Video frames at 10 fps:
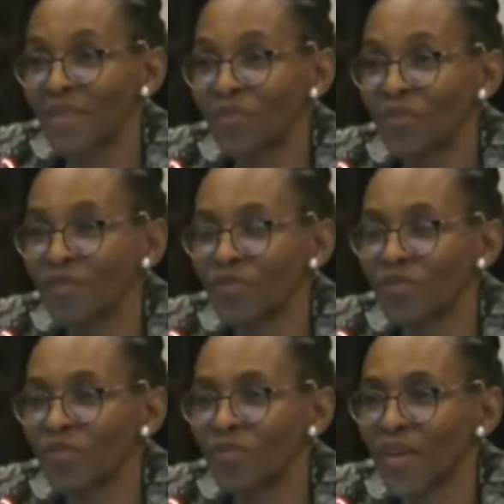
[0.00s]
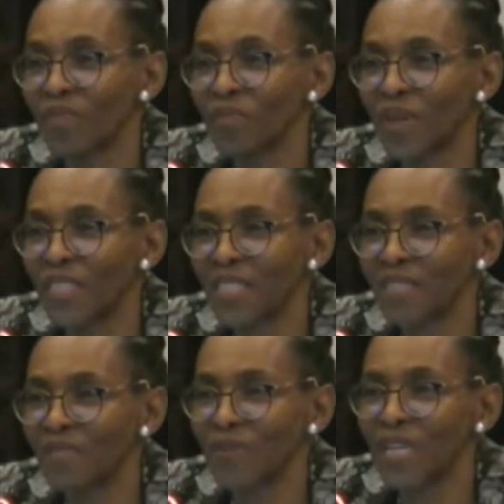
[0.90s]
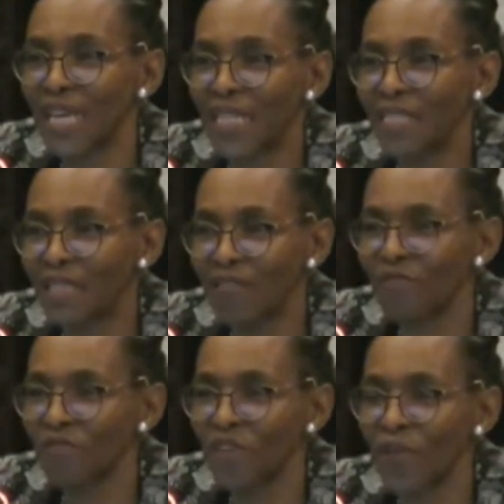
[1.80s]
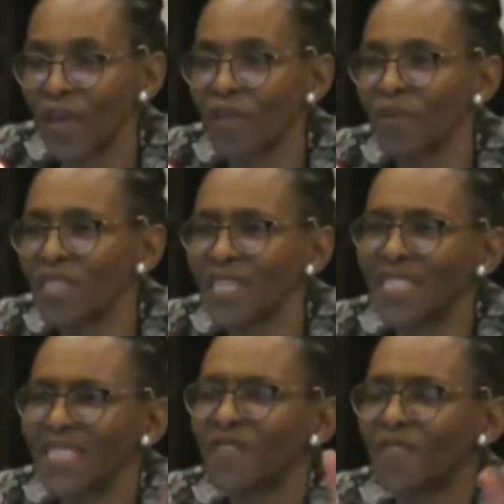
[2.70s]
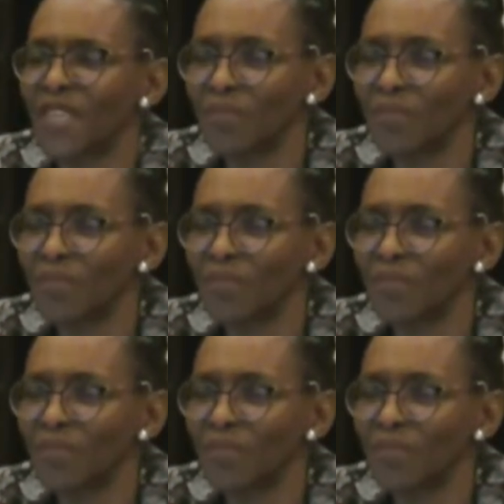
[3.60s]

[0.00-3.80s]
suppose we might just as well get it out of the way. Just